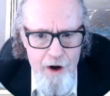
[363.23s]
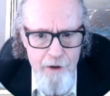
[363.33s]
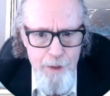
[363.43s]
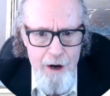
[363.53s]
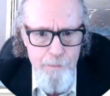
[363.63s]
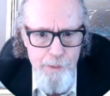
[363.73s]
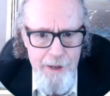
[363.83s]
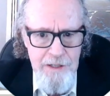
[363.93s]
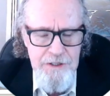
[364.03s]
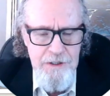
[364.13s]
power
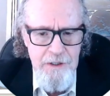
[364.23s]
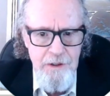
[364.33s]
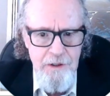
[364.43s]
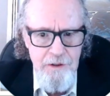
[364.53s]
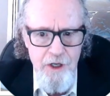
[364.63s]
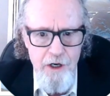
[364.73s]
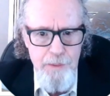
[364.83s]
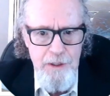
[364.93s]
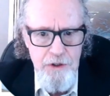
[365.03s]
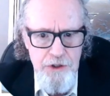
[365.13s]
plants that are
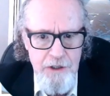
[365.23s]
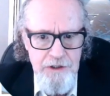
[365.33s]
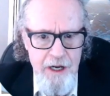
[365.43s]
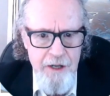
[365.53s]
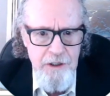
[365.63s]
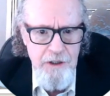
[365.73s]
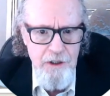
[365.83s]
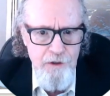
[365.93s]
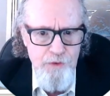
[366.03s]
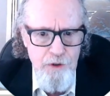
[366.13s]
being shut down in the
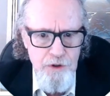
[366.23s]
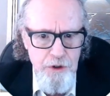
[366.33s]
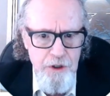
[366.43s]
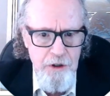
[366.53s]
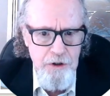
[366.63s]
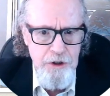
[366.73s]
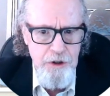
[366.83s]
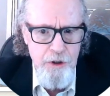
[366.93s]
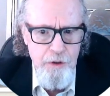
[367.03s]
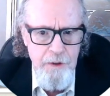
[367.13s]
near future here
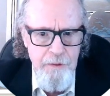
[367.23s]
too.